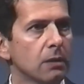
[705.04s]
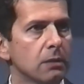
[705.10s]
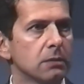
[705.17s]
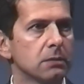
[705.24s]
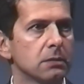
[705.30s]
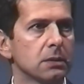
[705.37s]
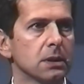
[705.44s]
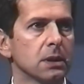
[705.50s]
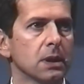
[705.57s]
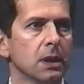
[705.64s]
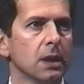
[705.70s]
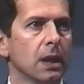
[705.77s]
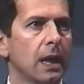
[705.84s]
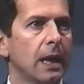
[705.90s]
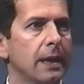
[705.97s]
speech,
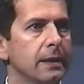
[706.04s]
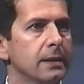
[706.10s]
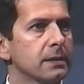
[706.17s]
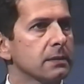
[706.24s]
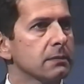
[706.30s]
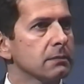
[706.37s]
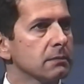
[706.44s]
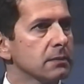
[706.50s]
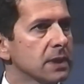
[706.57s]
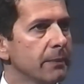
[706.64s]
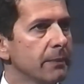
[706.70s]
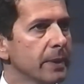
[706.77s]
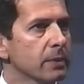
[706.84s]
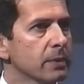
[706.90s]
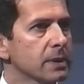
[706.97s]
Ratner joked that his
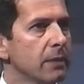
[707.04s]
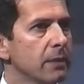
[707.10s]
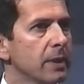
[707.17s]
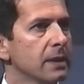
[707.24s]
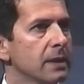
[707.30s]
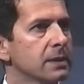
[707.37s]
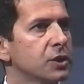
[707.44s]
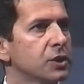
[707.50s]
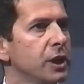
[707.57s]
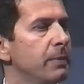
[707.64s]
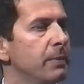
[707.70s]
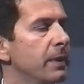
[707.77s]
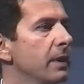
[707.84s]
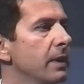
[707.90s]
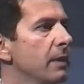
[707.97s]
products were, quote,
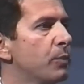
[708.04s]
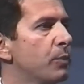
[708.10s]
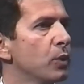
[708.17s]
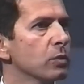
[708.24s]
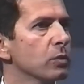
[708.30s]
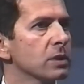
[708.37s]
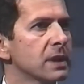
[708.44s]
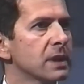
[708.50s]
total crap,